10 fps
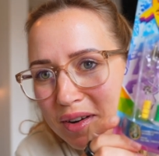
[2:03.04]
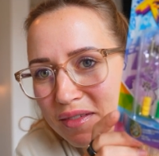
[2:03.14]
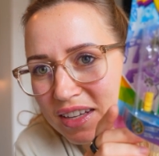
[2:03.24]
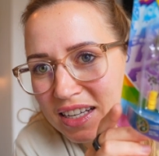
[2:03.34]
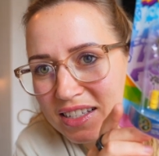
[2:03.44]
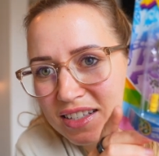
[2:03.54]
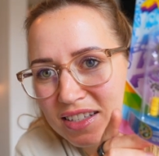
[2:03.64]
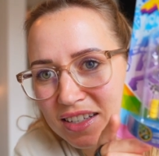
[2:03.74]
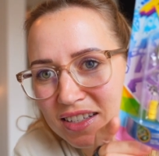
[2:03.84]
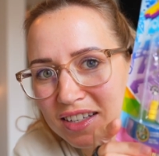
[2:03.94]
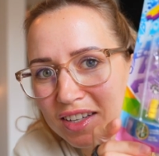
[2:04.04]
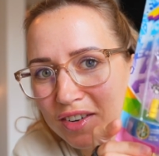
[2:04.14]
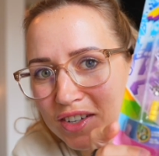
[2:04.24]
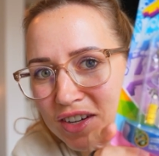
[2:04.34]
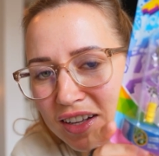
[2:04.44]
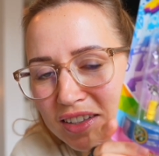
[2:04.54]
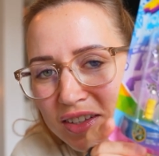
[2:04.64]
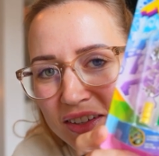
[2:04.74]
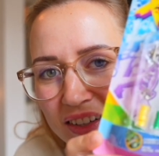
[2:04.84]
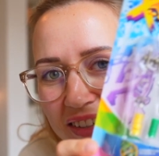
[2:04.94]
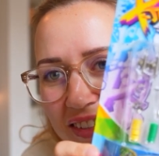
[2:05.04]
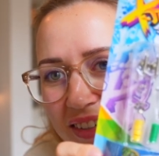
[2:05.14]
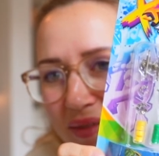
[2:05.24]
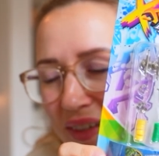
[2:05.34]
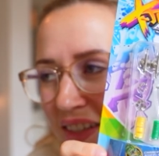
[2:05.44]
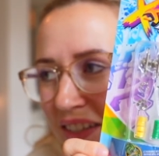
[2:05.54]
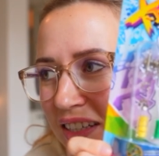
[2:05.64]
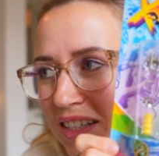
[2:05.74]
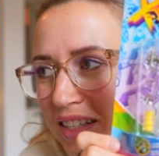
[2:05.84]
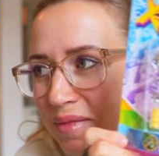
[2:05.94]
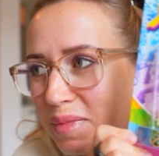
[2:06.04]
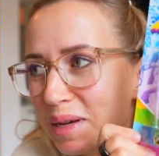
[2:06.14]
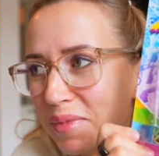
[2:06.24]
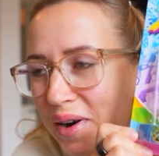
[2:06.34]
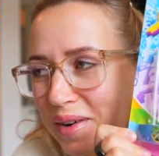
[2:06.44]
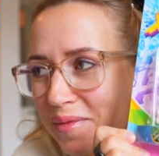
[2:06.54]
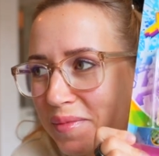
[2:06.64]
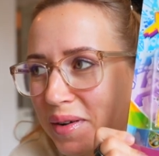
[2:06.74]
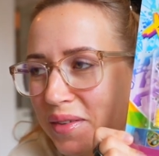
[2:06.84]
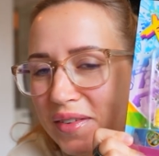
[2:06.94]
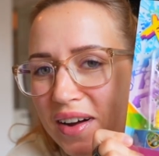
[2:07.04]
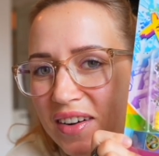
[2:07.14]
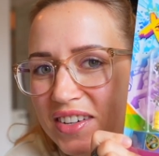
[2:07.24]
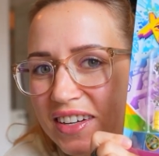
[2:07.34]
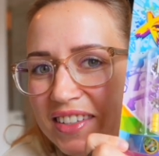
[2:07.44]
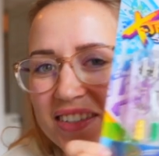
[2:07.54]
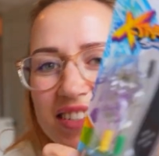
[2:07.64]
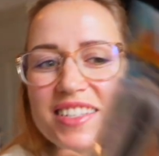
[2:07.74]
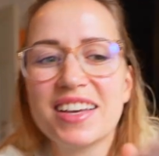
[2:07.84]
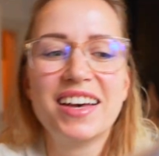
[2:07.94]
of this? Is this in your childhood? Because this is a big part of both of our childhoods.